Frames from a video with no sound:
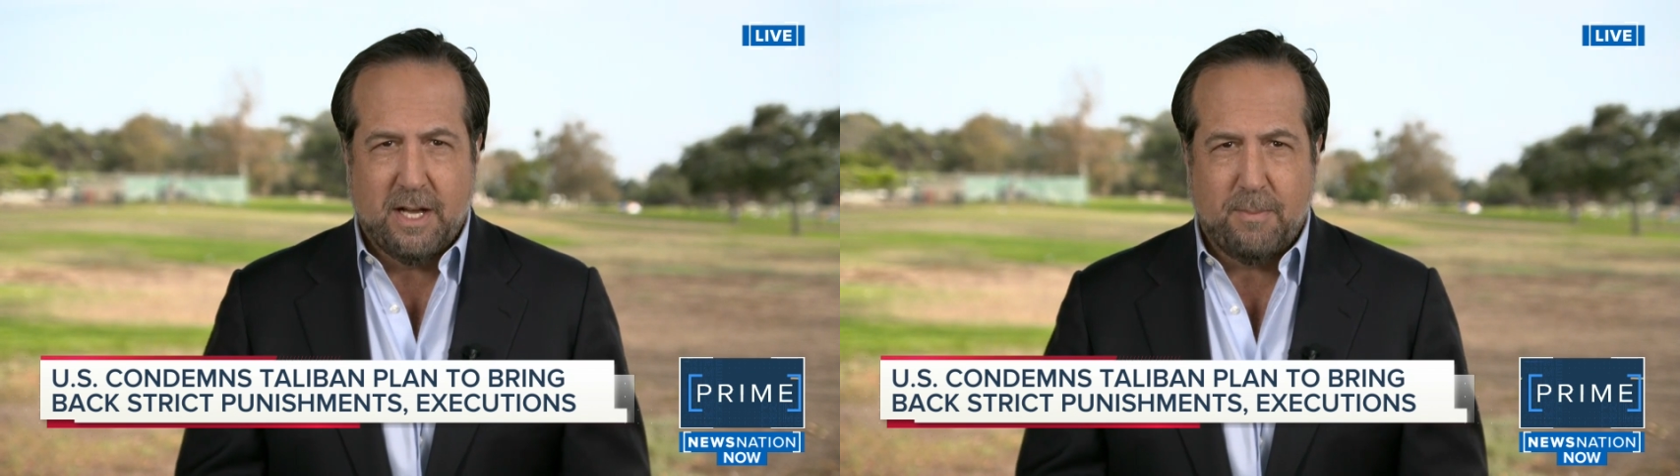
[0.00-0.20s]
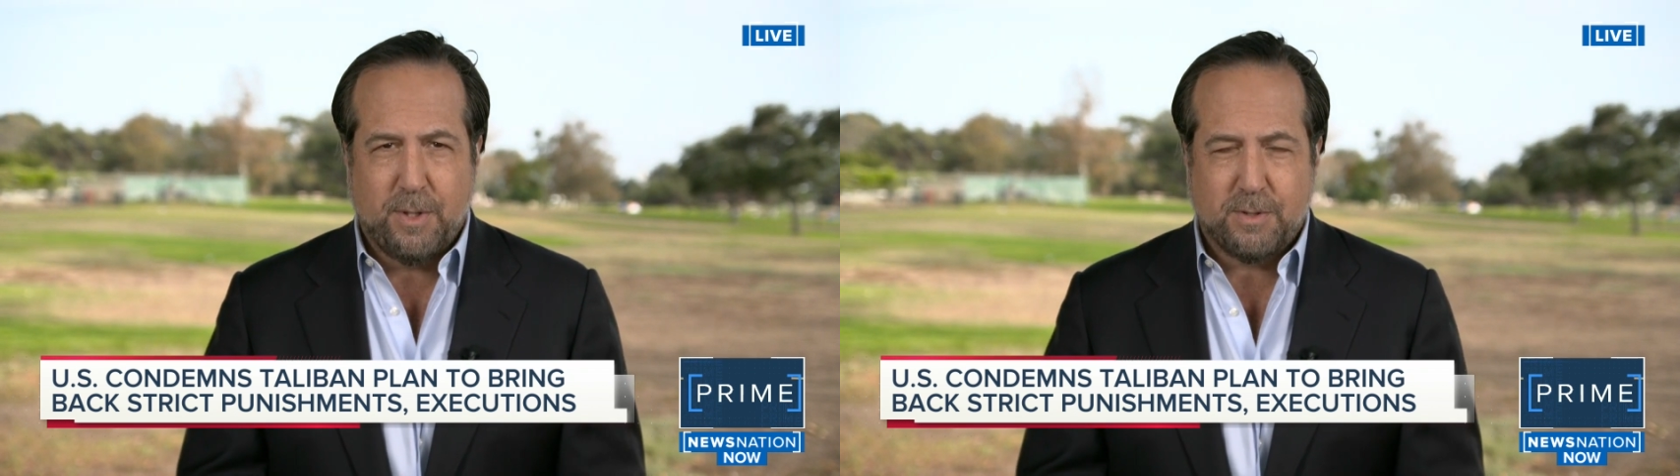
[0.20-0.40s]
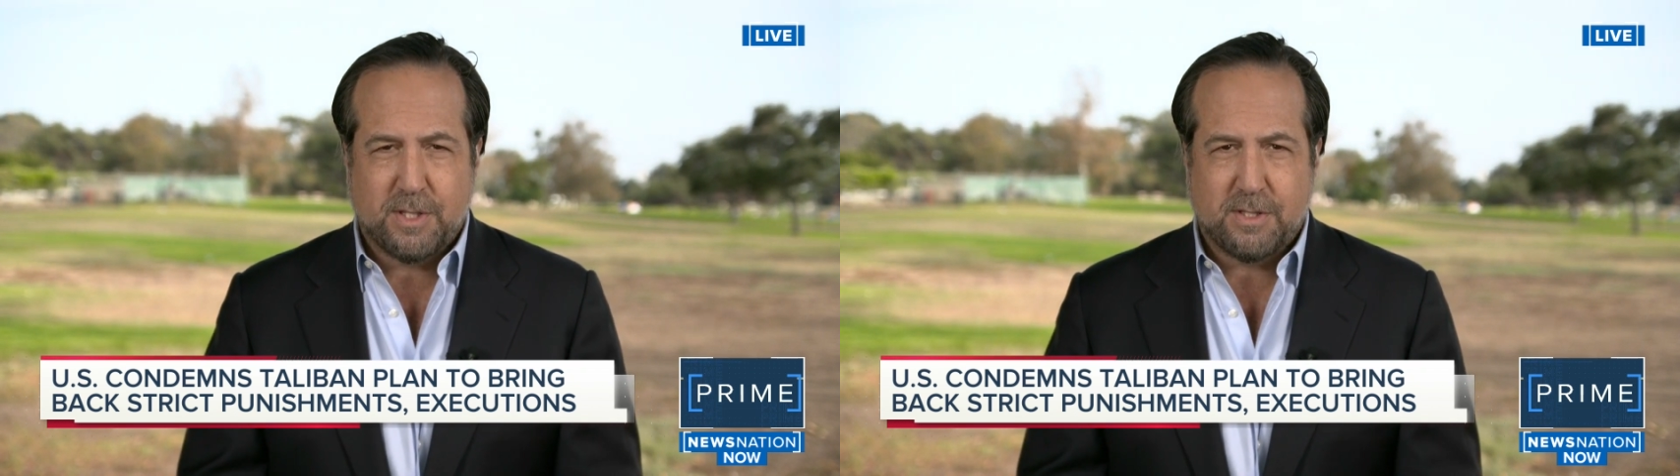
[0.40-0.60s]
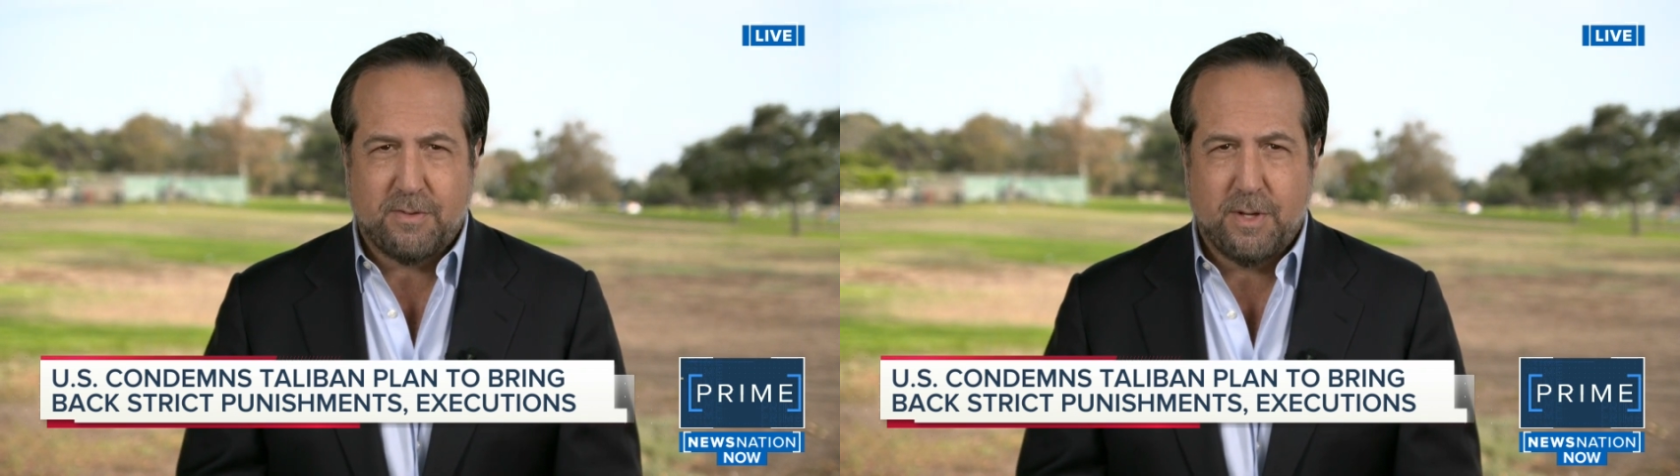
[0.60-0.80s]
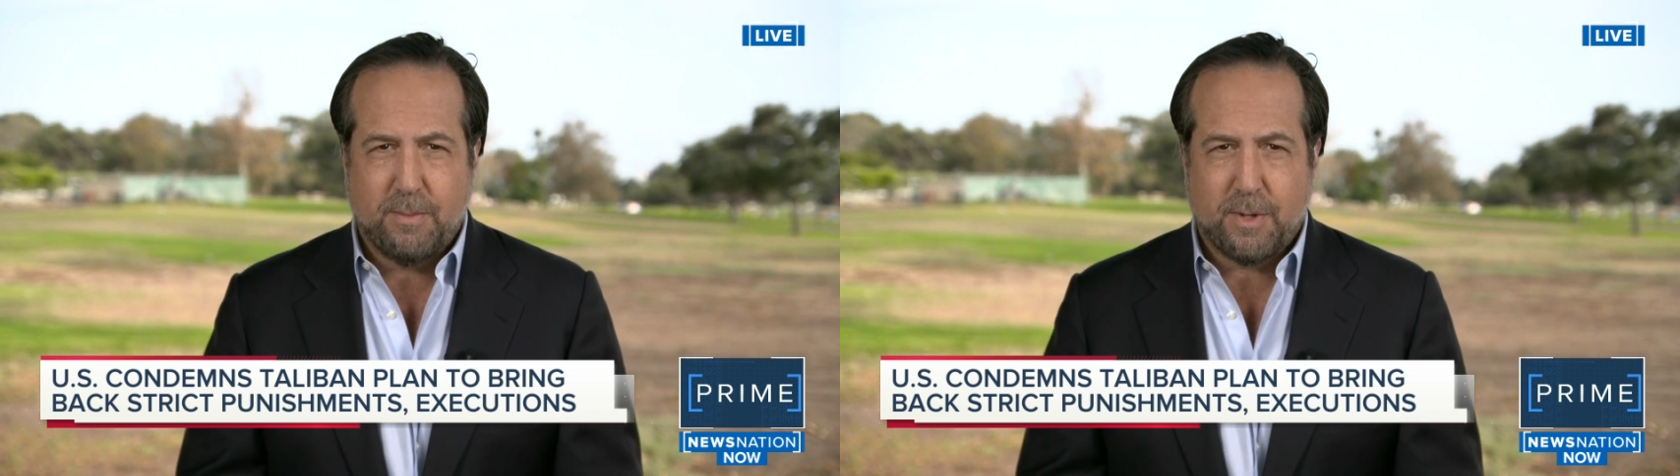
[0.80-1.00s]
abuses
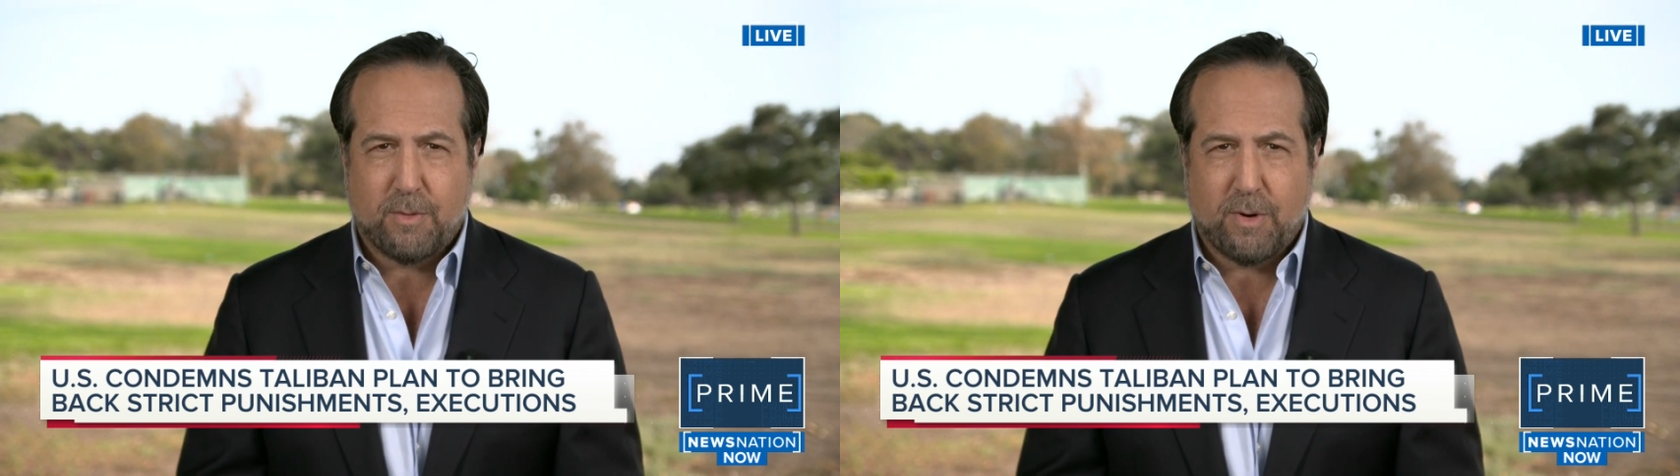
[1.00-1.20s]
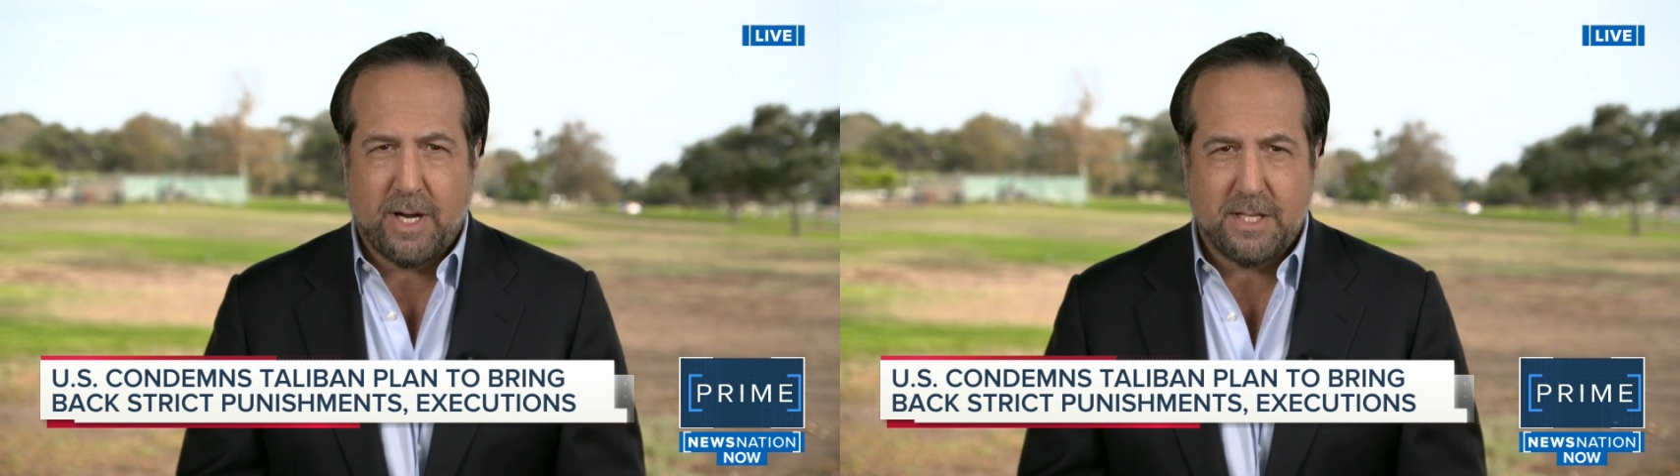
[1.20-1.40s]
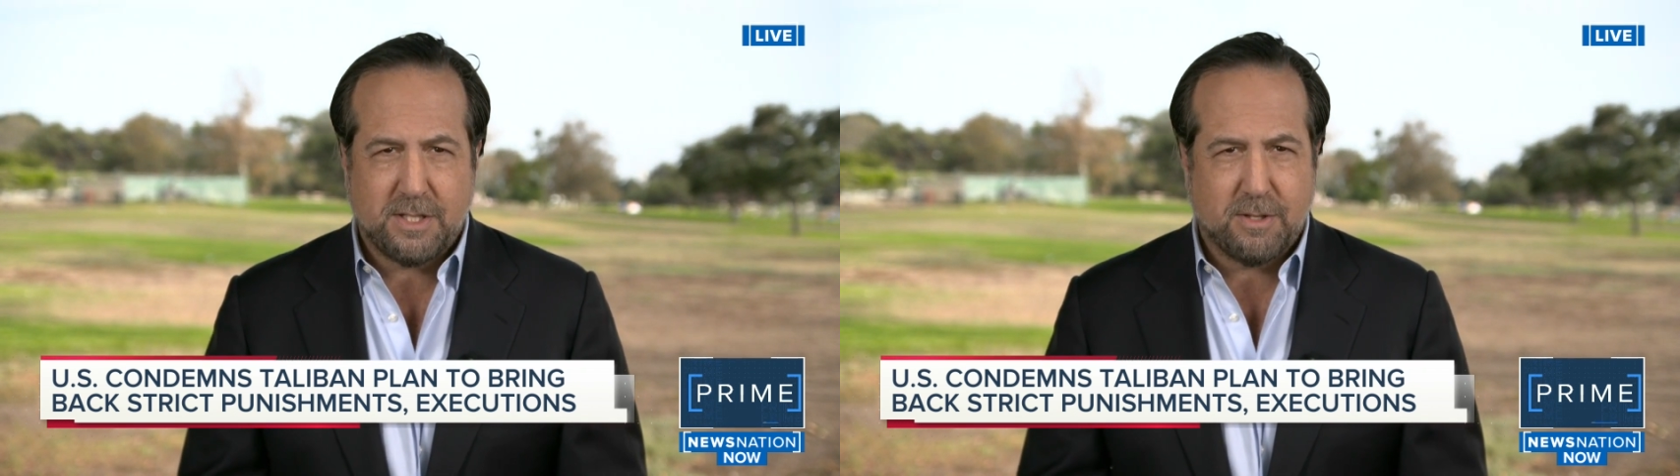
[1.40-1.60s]
of human rights.